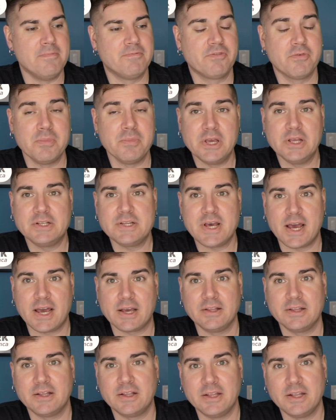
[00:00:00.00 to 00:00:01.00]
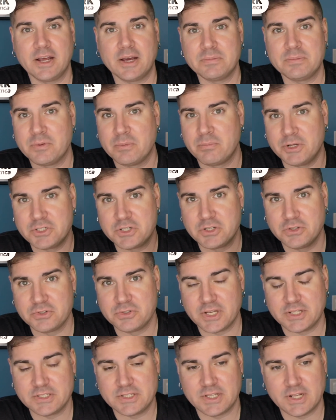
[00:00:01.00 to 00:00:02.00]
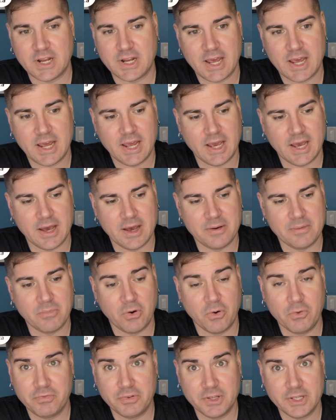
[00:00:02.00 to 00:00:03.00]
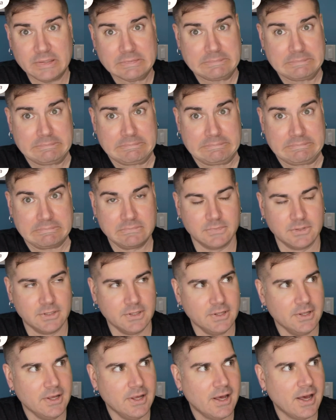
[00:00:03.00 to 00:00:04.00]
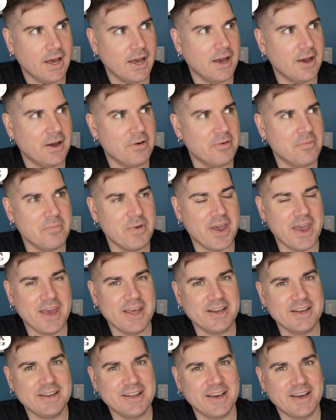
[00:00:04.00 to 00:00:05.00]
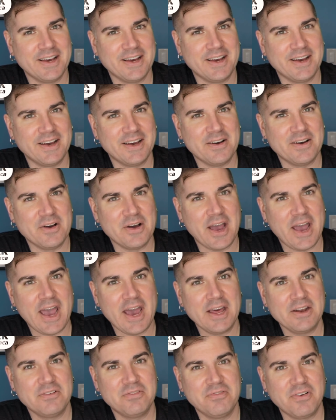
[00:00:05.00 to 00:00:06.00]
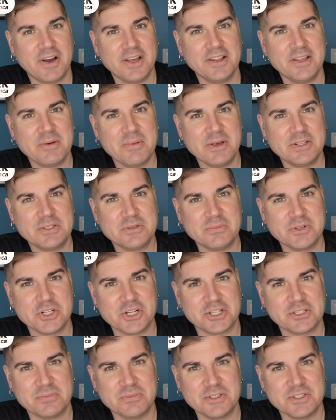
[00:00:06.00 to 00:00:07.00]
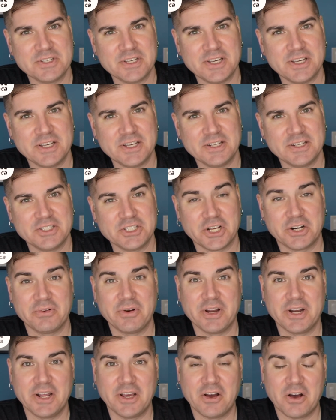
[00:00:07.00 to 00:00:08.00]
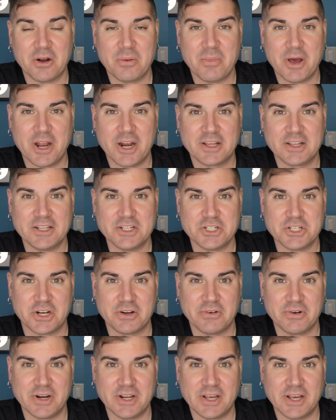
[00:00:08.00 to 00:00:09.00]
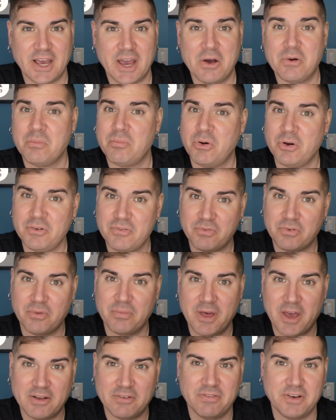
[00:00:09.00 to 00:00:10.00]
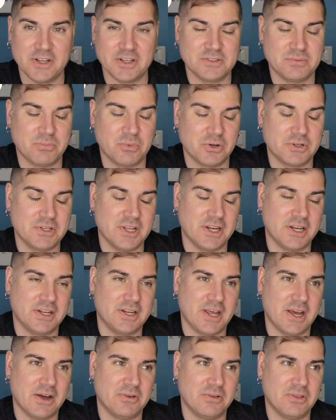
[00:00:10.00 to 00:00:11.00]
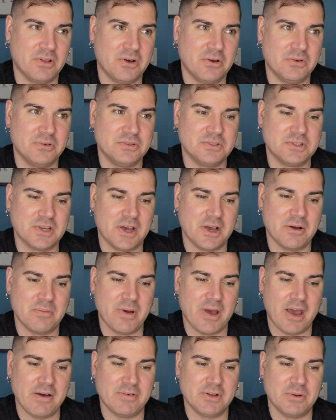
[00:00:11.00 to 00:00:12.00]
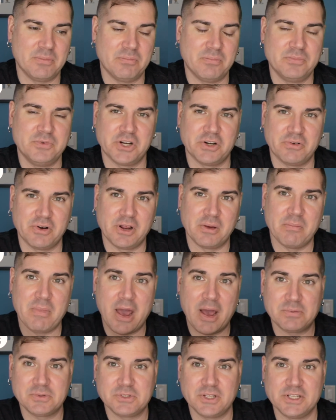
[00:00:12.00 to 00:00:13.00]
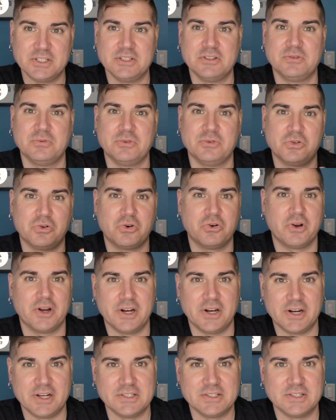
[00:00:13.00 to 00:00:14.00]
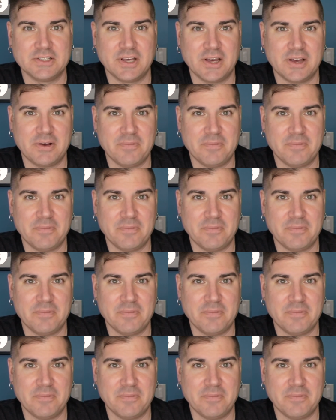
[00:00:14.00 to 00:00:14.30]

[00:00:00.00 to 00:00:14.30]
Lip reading: For me, cleaning up a bunch of loose ends today, hopefully. And had finally made some adjustments in automatically generating output from that Facebook data downloads, have it generating map slices, which will create a nice